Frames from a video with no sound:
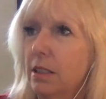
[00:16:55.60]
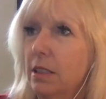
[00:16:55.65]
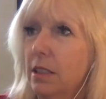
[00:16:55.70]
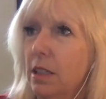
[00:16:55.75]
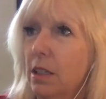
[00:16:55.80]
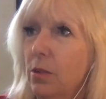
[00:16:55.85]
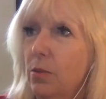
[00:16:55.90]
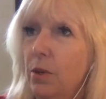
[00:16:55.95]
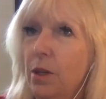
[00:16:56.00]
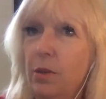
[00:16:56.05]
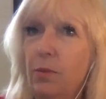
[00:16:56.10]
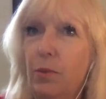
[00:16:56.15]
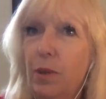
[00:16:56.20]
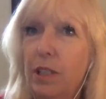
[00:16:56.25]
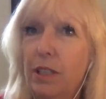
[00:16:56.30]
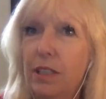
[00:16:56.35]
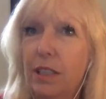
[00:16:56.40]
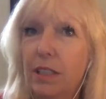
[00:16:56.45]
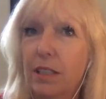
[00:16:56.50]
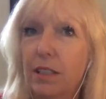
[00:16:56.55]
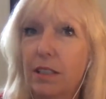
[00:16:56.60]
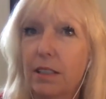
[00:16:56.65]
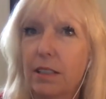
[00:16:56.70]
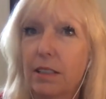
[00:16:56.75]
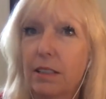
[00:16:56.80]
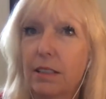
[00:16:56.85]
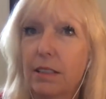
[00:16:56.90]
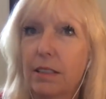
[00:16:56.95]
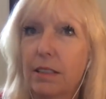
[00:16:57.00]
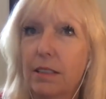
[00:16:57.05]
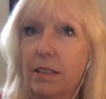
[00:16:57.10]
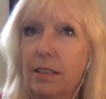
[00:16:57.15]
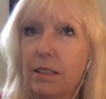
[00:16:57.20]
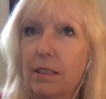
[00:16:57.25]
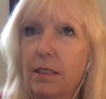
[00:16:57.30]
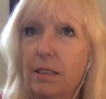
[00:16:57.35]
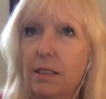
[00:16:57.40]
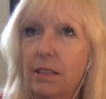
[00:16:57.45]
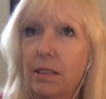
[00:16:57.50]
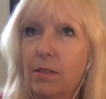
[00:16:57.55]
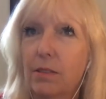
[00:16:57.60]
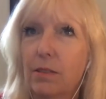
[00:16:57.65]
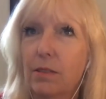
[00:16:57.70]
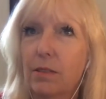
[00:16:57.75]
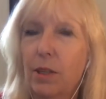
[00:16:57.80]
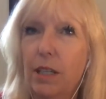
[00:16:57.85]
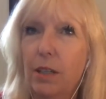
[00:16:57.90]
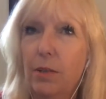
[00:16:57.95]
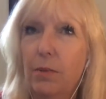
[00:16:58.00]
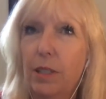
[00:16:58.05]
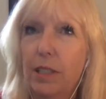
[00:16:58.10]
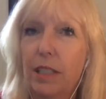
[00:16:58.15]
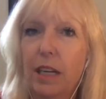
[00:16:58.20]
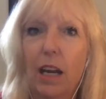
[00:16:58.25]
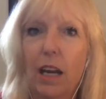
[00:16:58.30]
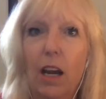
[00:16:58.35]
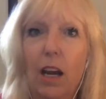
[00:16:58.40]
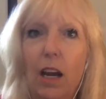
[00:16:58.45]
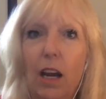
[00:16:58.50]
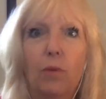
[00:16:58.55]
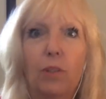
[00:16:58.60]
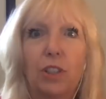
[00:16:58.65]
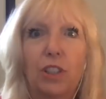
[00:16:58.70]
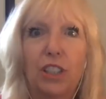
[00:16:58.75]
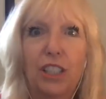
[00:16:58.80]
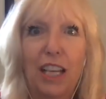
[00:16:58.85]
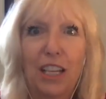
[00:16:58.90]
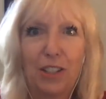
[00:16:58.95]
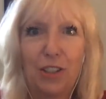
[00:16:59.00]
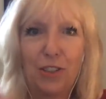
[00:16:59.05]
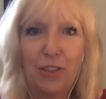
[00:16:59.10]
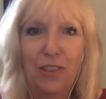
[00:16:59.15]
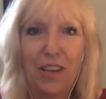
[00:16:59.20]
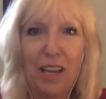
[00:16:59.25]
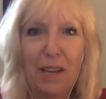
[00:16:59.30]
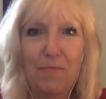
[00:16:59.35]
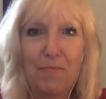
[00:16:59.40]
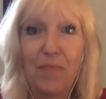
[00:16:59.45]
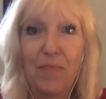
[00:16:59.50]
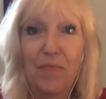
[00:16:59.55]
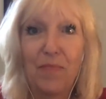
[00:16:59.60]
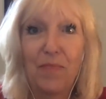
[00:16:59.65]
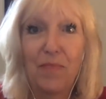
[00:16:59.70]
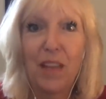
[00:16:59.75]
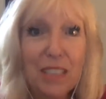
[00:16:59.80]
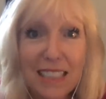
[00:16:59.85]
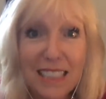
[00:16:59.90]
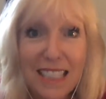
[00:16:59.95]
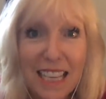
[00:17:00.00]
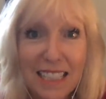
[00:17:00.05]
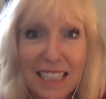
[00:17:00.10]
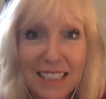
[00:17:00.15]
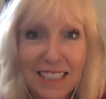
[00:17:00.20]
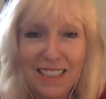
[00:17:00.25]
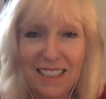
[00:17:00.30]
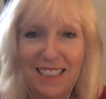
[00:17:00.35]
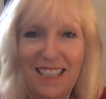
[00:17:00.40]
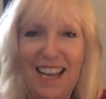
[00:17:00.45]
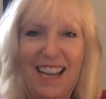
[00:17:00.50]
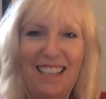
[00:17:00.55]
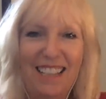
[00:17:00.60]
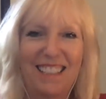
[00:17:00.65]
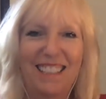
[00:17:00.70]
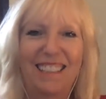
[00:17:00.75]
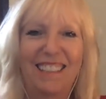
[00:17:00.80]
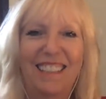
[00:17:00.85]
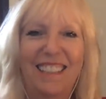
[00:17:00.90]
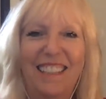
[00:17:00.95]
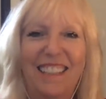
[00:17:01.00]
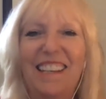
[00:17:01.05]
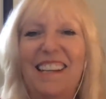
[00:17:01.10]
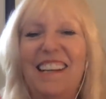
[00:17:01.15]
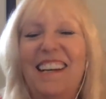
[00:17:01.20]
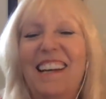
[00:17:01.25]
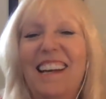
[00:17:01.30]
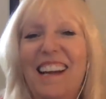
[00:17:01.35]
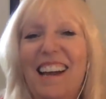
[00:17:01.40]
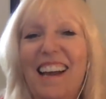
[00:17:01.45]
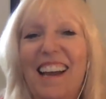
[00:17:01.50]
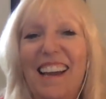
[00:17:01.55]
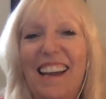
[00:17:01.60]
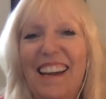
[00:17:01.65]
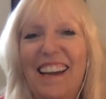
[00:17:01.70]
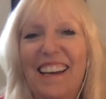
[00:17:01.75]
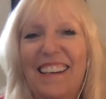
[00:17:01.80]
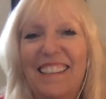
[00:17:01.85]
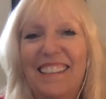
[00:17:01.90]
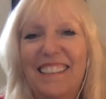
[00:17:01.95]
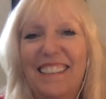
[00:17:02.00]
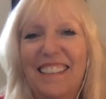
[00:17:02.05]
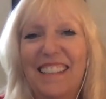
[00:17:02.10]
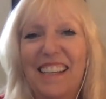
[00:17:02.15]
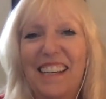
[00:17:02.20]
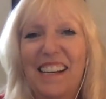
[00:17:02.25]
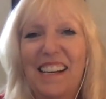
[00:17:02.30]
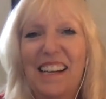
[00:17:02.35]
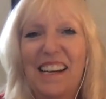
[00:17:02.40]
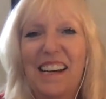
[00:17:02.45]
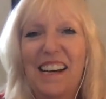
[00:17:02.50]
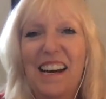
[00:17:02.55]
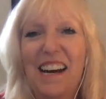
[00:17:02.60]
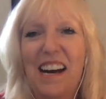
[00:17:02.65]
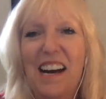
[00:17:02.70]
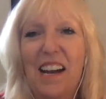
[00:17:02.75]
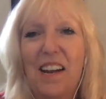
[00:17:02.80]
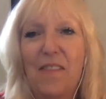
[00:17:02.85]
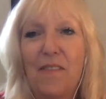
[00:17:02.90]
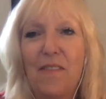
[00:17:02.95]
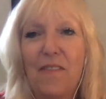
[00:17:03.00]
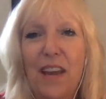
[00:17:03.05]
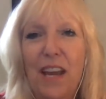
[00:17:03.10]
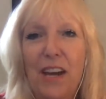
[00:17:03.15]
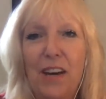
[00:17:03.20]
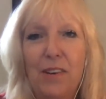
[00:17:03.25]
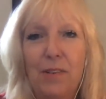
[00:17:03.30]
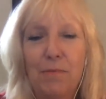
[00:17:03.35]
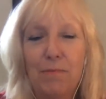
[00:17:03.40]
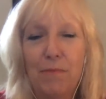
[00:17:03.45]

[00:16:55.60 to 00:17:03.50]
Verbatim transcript: When was it? Where was it? Oh, it was yesterday. I was at the dentist actually. And uh, I found